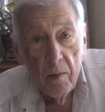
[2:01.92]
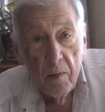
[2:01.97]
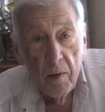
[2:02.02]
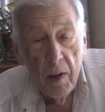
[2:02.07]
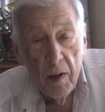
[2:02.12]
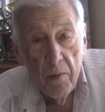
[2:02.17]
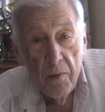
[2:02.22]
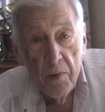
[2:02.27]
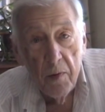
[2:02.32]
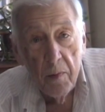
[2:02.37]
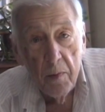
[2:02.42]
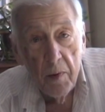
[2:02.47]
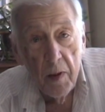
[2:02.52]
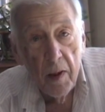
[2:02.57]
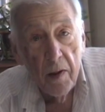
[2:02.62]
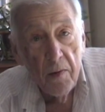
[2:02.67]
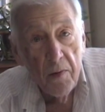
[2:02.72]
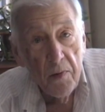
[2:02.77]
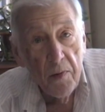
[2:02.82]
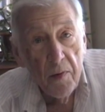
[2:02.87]
have some
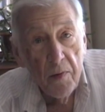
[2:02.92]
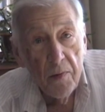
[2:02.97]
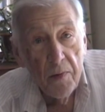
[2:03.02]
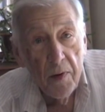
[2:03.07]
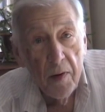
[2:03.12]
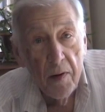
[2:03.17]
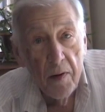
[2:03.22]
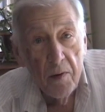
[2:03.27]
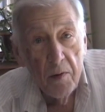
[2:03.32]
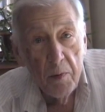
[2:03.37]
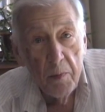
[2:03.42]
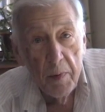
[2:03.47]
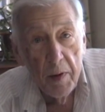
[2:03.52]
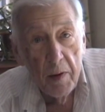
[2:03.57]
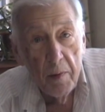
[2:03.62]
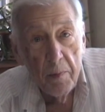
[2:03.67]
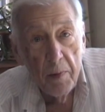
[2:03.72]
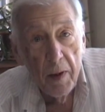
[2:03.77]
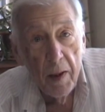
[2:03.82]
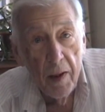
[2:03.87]
concerts in this
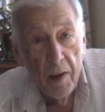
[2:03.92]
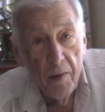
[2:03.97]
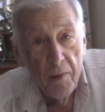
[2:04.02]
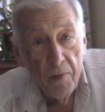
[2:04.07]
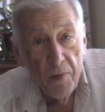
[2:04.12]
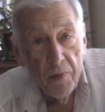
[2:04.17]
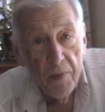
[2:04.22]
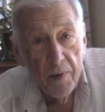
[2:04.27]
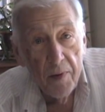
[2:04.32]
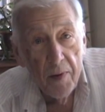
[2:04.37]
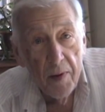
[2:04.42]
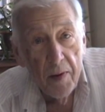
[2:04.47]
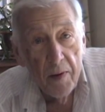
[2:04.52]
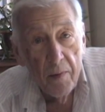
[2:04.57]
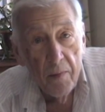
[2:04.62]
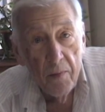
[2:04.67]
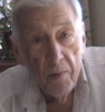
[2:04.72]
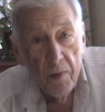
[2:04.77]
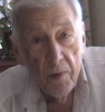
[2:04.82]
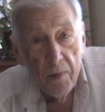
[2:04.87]
big place.
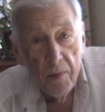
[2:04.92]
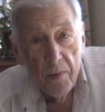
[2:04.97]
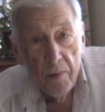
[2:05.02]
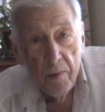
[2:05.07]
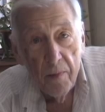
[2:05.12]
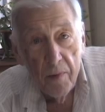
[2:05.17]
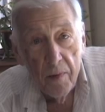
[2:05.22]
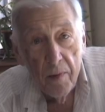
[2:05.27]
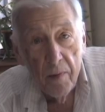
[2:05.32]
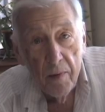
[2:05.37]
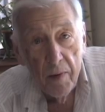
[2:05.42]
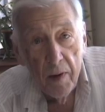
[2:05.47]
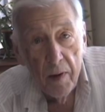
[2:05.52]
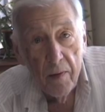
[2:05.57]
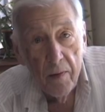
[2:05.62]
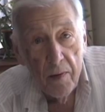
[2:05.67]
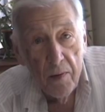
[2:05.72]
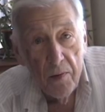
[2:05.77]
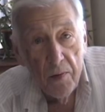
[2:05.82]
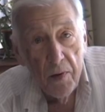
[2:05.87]
Just
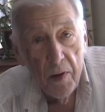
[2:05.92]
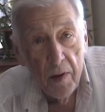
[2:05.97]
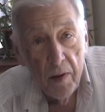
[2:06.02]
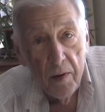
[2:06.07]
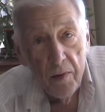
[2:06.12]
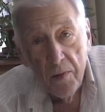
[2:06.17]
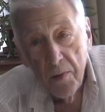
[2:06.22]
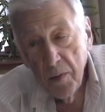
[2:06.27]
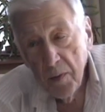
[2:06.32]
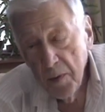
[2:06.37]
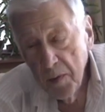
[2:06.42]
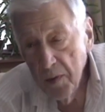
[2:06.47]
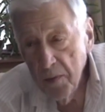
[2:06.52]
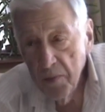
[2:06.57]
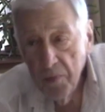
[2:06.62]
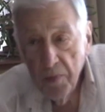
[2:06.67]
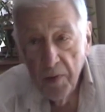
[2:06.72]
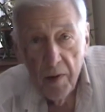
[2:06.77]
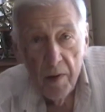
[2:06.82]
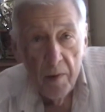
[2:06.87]
get the chairs, or we
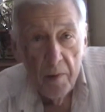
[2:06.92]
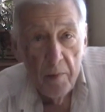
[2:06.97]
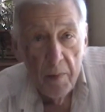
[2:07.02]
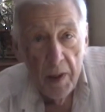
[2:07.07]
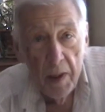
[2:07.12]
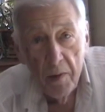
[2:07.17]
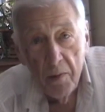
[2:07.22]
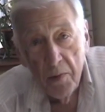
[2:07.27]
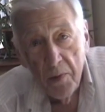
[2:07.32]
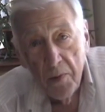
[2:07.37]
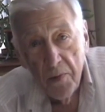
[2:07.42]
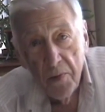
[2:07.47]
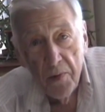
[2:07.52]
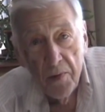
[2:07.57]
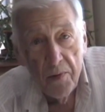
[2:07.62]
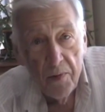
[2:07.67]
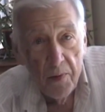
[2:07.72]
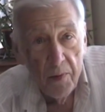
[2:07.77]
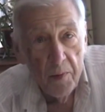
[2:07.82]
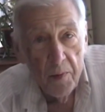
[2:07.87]
could sit on
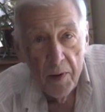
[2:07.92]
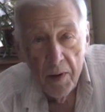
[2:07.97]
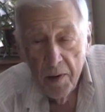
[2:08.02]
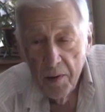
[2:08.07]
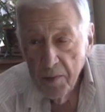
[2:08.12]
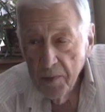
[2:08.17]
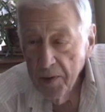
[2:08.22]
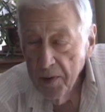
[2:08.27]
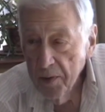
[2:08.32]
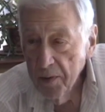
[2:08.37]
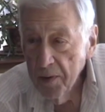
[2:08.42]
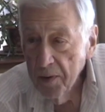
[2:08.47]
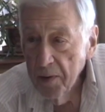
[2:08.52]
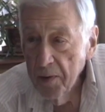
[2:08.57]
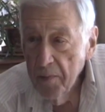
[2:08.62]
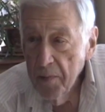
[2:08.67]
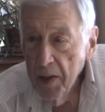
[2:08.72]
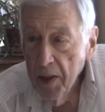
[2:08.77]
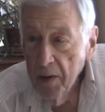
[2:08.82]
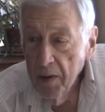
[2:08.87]
mattresses or whatever,
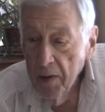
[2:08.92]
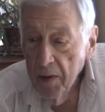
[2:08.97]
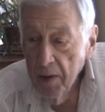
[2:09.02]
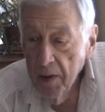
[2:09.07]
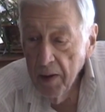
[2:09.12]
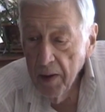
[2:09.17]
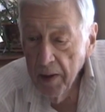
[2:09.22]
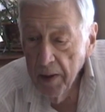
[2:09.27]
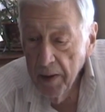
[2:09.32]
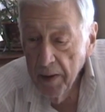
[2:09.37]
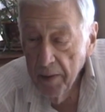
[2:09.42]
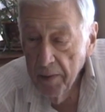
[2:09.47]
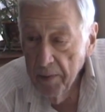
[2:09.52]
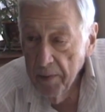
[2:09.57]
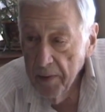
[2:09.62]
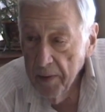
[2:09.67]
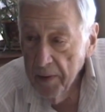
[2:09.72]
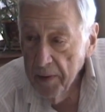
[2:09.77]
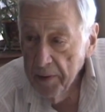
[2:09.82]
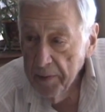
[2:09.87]
and